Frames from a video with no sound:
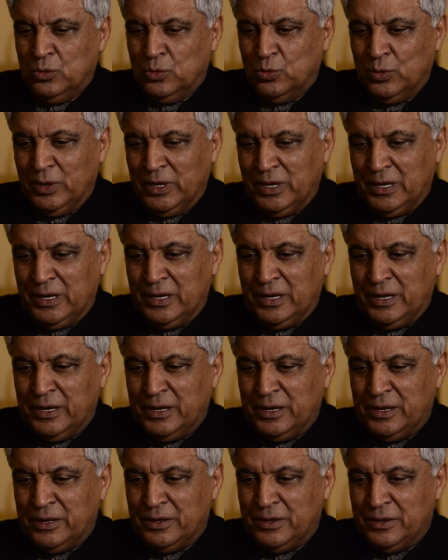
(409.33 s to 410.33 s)

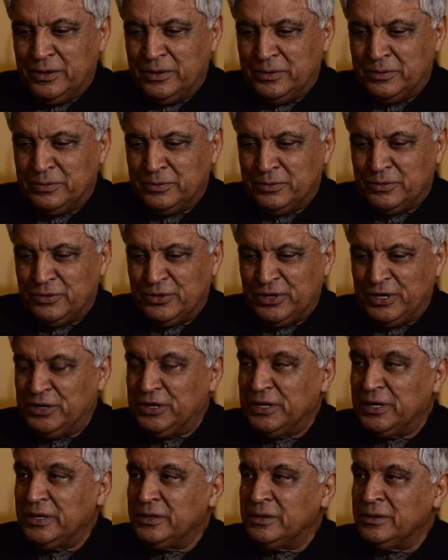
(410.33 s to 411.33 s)
Well,
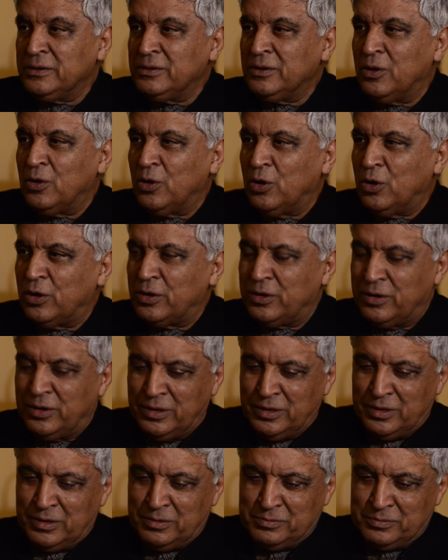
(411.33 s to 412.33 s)
reading
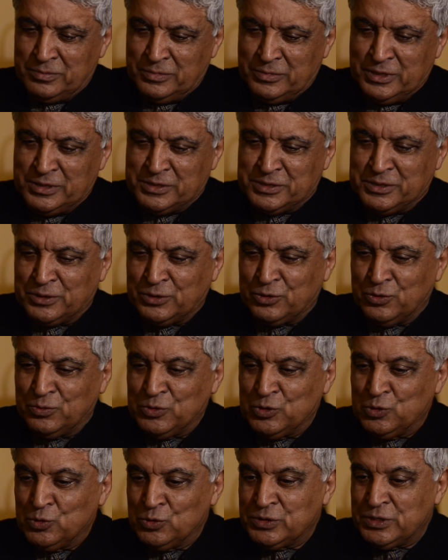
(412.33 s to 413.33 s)
or listening to
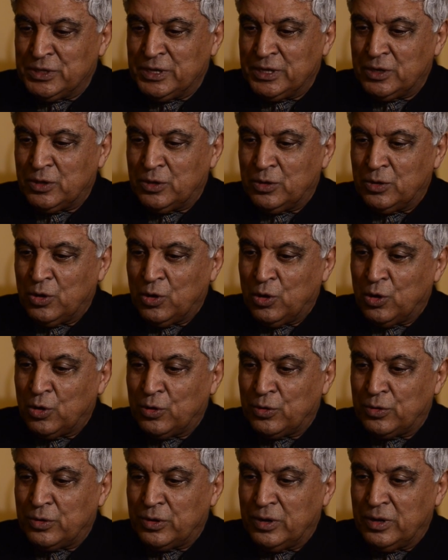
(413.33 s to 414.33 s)
music
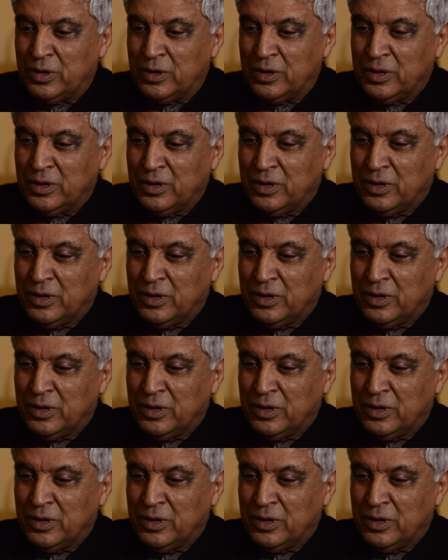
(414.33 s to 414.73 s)
or